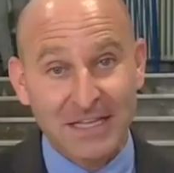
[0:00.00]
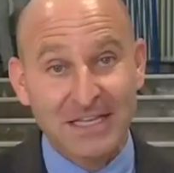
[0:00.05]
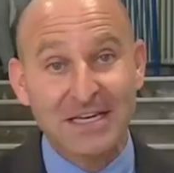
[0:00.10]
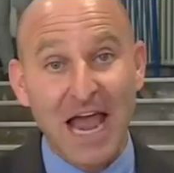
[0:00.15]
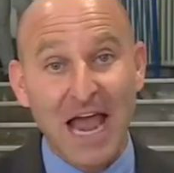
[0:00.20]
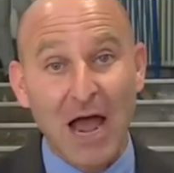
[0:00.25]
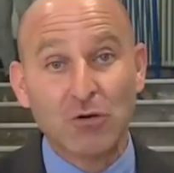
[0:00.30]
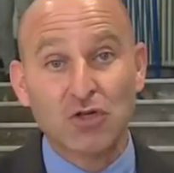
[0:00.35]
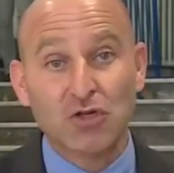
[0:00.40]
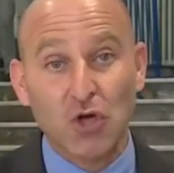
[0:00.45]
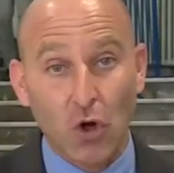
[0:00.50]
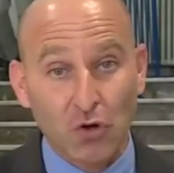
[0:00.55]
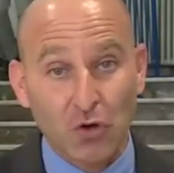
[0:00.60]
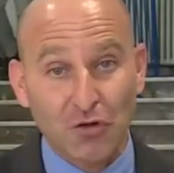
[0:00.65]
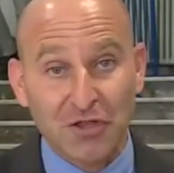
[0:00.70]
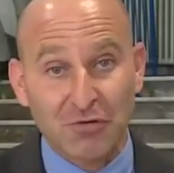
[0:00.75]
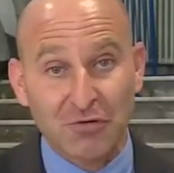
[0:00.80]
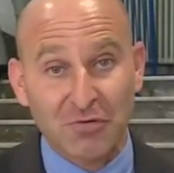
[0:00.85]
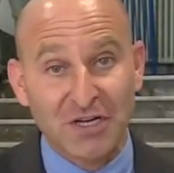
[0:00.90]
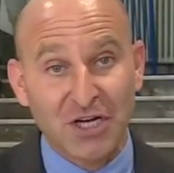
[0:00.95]
Netanyahu
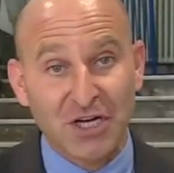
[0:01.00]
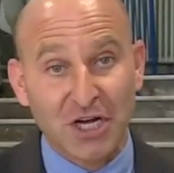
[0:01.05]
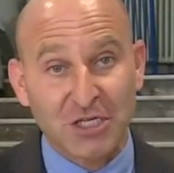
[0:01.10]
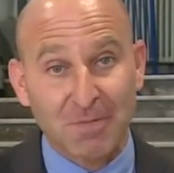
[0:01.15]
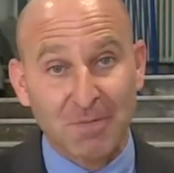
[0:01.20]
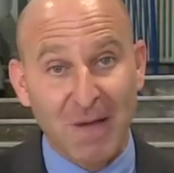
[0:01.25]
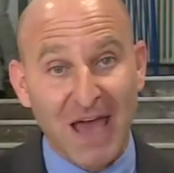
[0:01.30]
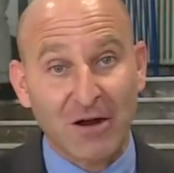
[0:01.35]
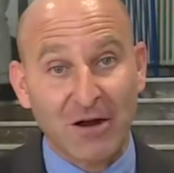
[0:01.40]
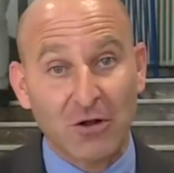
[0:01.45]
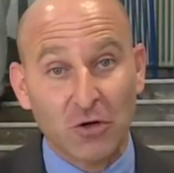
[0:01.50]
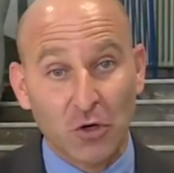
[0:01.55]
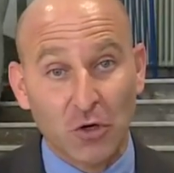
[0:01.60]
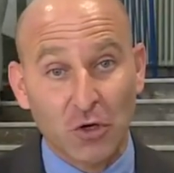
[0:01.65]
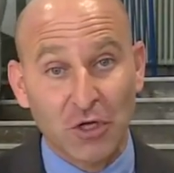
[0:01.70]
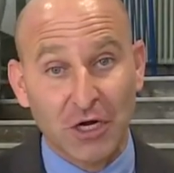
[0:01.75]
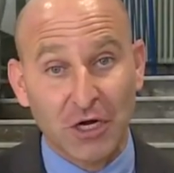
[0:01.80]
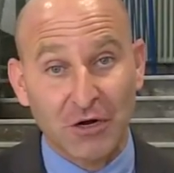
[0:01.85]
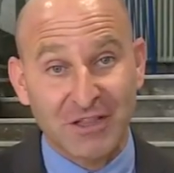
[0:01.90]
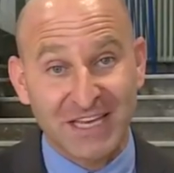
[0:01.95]
told the three-judge panel
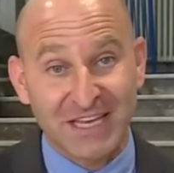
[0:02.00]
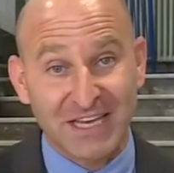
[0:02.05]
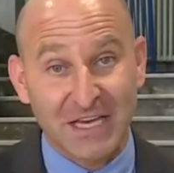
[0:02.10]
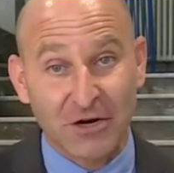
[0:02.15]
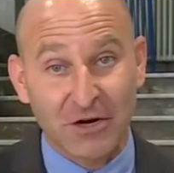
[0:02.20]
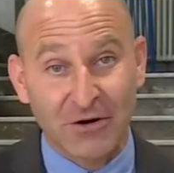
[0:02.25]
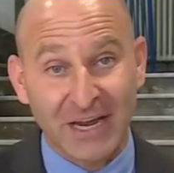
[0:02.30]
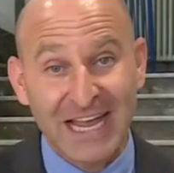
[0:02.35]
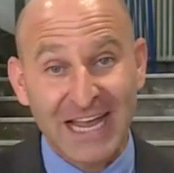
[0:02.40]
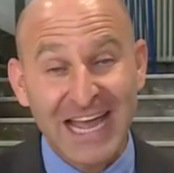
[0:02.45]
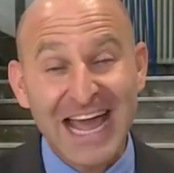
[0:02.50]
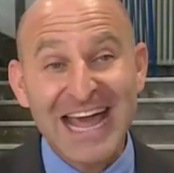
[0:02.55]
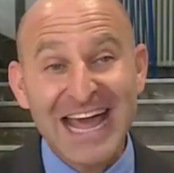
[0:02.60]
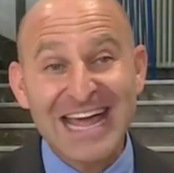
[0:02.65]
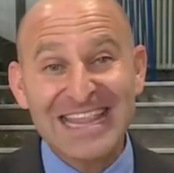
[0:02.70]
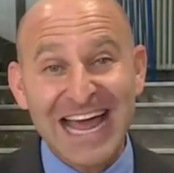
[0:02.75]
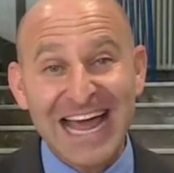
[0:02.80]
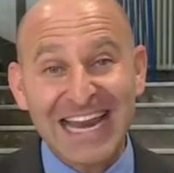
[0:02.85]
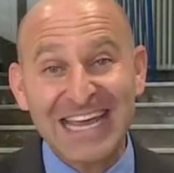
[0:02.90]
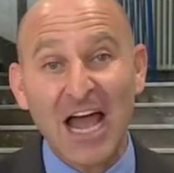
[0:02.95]
earlier in the hearing
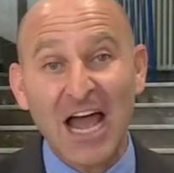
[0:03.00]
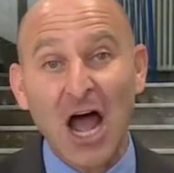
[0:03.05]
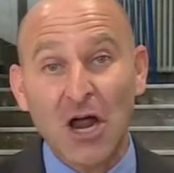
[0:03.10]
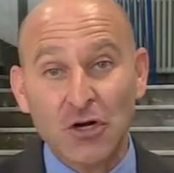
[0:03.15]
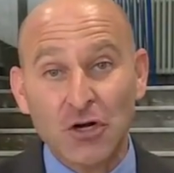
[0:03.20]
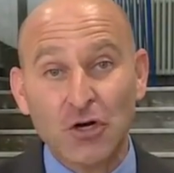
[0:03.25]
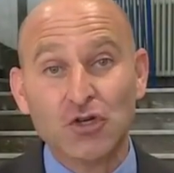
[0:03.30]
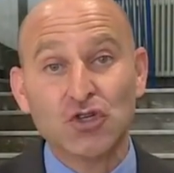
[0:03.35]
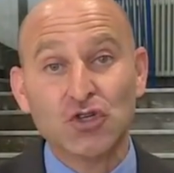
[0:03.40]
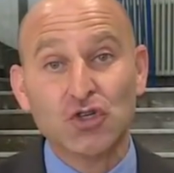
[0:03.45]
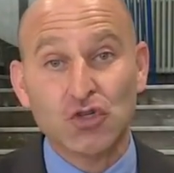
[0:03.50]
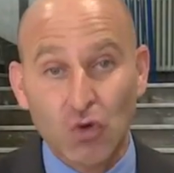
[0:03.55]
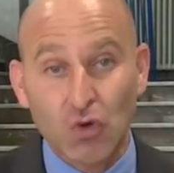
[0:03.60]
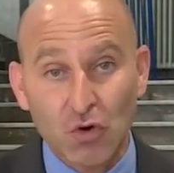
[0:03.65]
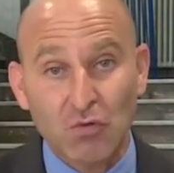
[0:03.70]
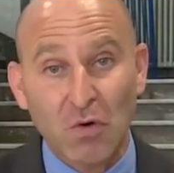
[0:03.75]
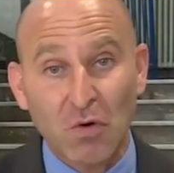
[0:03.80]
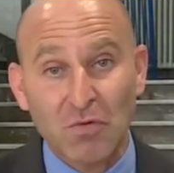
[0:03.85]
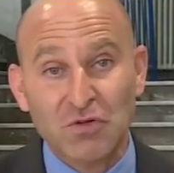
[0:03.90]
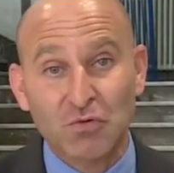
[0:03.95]
that he
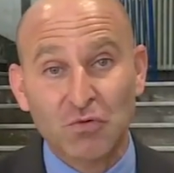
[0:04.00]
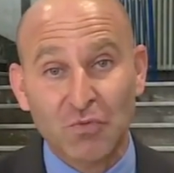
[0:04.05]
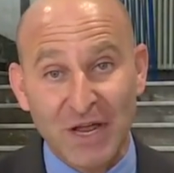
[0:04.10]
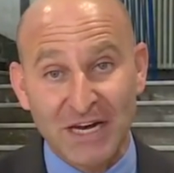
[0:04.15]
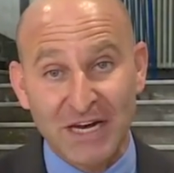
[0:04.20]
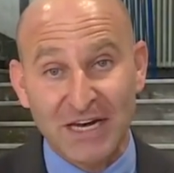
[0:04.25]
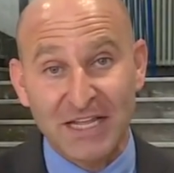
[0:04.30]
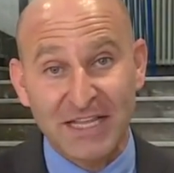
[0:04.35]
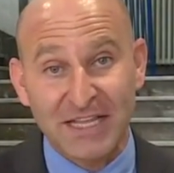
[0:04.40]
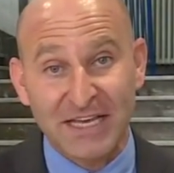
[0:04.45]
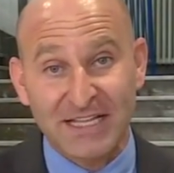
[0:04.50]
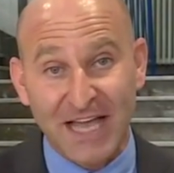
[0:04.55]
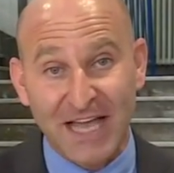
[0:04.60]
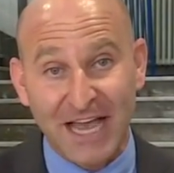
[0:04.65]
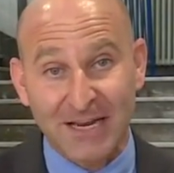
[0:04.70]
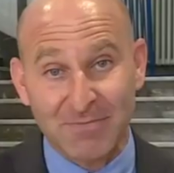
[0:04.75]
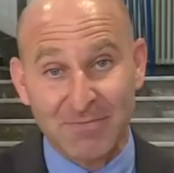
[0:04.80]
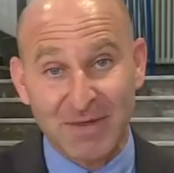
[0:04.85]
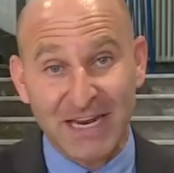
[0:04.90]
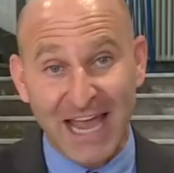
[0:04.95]
understood what was written in the
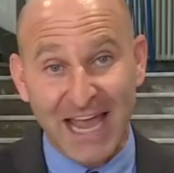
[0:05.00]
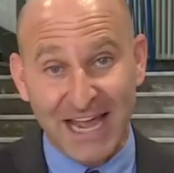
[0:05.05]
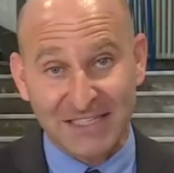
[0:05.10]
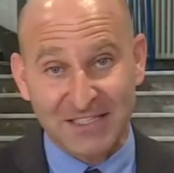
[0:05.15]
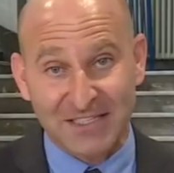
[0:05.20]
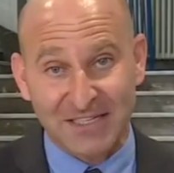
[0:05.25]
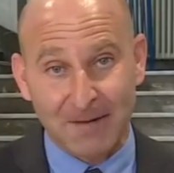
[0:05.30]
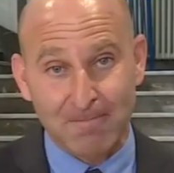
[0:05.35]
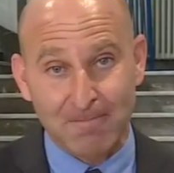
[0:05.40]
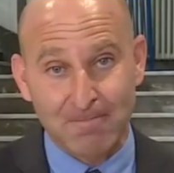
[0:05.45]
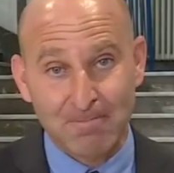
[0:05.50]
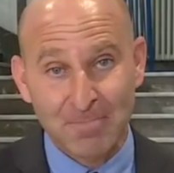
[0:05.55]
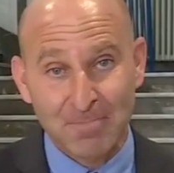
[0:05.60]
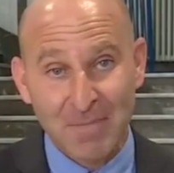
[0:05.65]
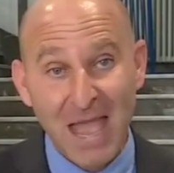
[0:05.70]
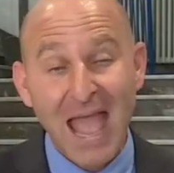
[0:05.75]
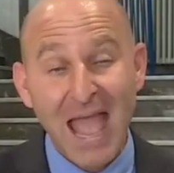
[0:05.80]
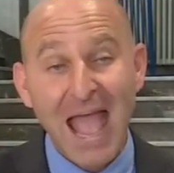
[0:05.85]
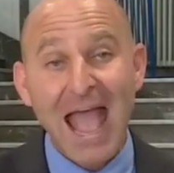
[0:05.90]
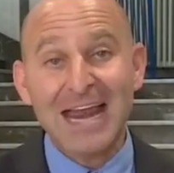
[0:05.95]
indictment against him.
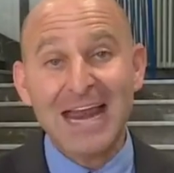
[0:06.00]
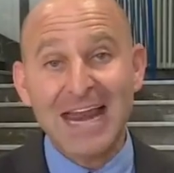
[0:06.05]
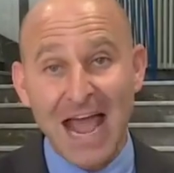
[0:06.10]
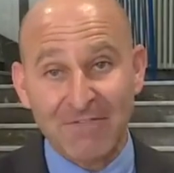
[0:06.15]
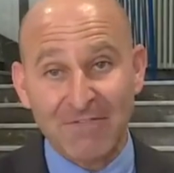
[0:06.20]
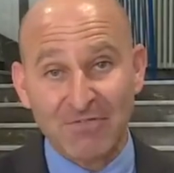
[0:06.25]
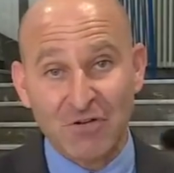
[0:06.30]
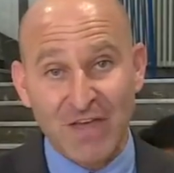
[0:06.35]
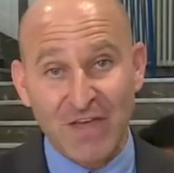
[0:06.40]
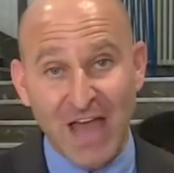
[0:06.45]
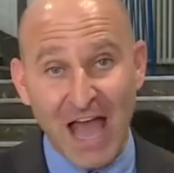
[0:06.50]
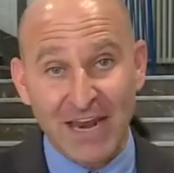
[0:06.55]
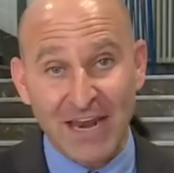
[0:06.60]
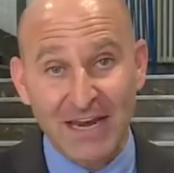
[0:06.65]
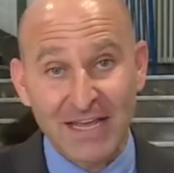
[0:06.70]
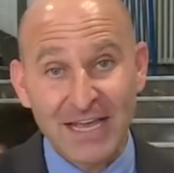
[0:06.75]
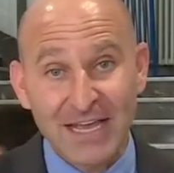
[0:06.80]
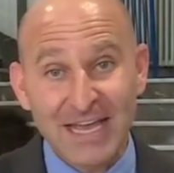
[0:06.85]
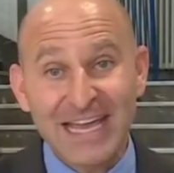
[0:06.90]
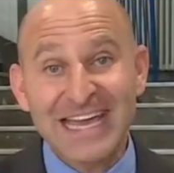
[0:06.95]
And after
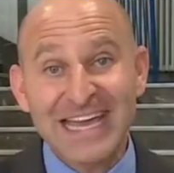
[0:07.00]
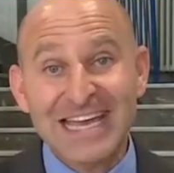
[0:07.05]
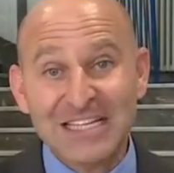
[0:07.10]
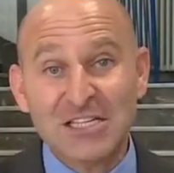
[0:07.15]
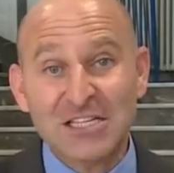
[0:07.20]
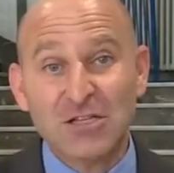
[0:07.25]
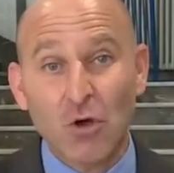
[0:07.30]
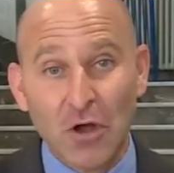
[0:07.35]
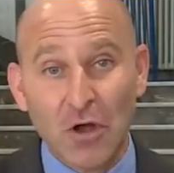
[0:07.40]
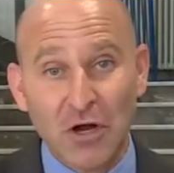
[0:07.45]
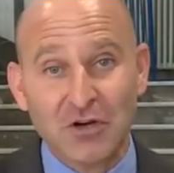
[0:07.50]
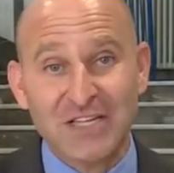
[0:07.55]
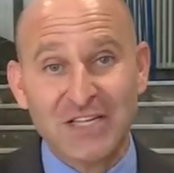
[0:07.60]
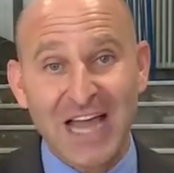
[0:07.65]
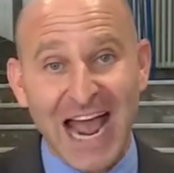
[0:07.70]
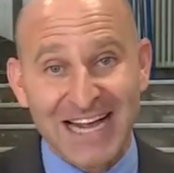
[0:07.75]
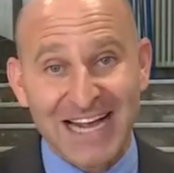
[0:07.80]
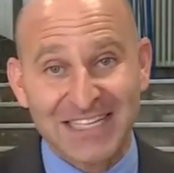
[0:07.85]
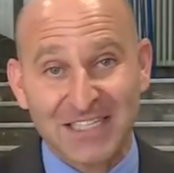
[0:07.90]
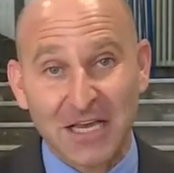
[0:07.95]
that, his
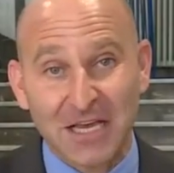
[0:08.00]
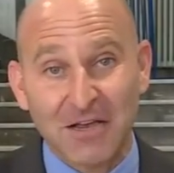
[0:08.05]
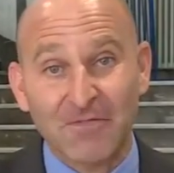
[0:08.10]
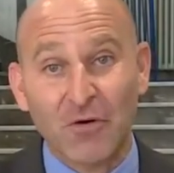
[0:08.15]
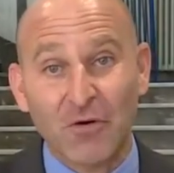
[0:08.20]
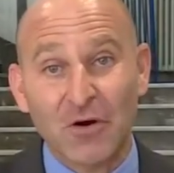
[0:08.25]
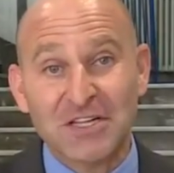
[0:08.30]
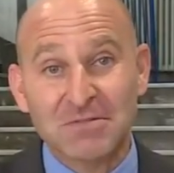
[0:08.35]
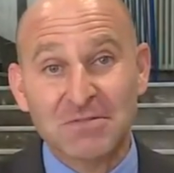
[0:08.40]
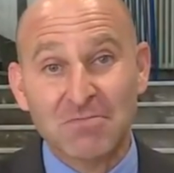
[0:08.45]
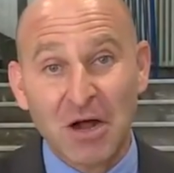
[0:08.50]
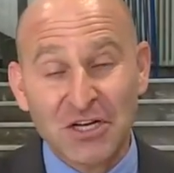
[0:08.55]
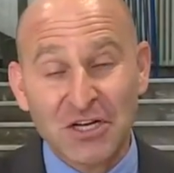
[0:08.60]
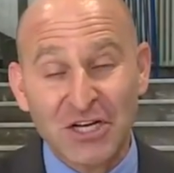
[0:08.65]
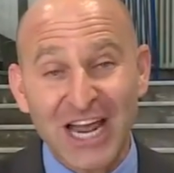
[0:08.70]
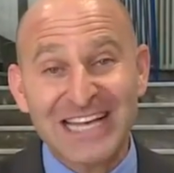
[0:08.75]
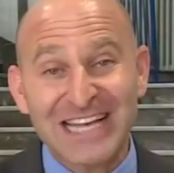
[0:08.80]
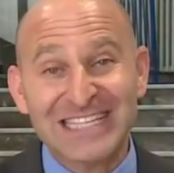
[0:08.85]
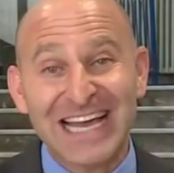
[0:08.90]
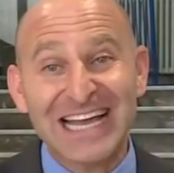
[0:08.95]
lawyers asking for as
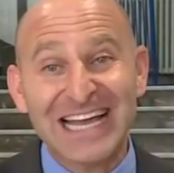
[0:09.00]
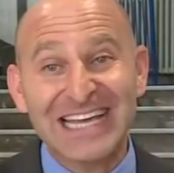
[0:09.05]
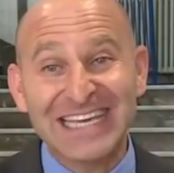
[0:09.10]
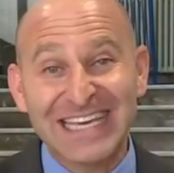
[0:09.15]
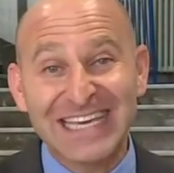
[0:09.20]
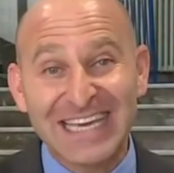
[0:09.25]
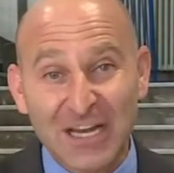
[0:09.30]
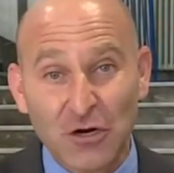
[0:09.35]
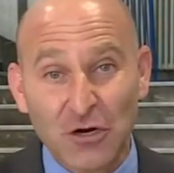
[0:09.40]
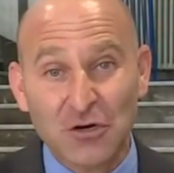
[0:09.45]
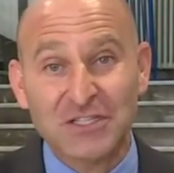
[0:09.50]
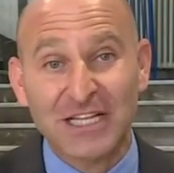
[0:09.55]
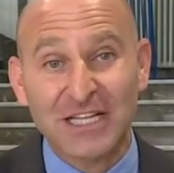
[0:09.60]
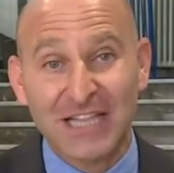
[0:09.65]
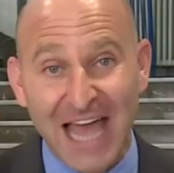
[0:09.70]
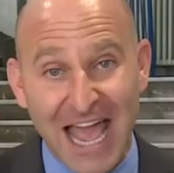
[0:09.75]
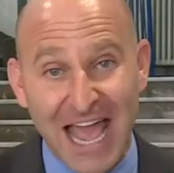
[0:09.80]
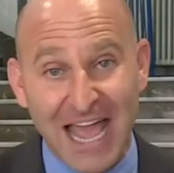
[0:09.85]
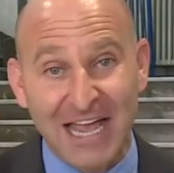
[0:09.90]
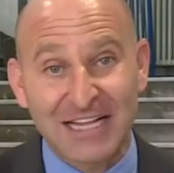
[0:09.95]
much as a year
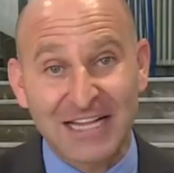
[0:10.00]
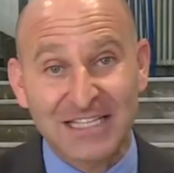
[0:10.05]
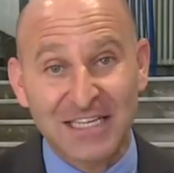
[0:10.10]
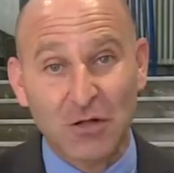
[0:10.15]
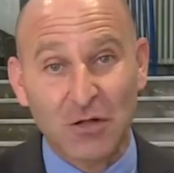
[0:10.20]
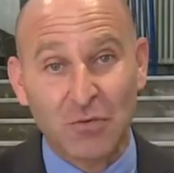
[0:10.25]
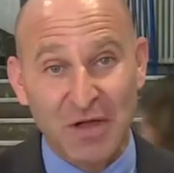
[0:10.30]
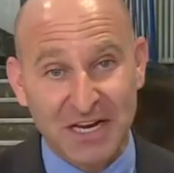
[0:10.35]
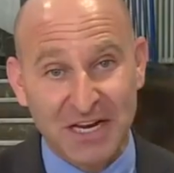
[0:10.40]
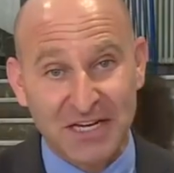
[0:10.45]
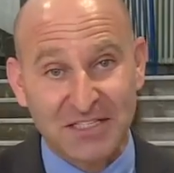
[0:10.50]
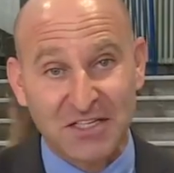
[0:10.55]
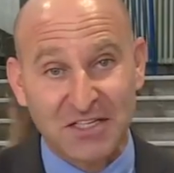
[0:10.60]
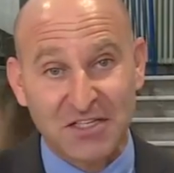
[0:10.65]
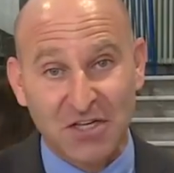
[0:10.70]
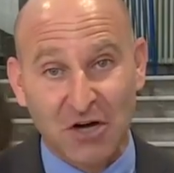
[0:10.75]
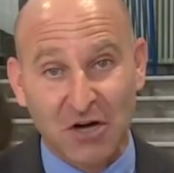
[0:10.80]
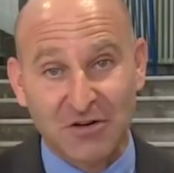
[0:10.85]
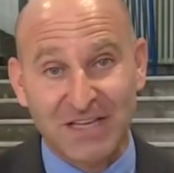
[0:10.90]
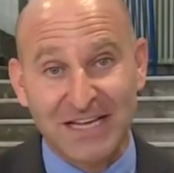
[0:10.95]
delay until
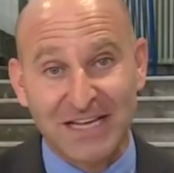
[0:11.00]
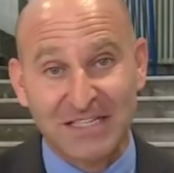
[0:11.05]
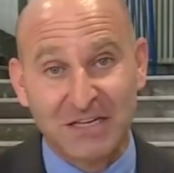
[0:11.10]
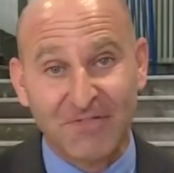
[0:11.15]
witnesses start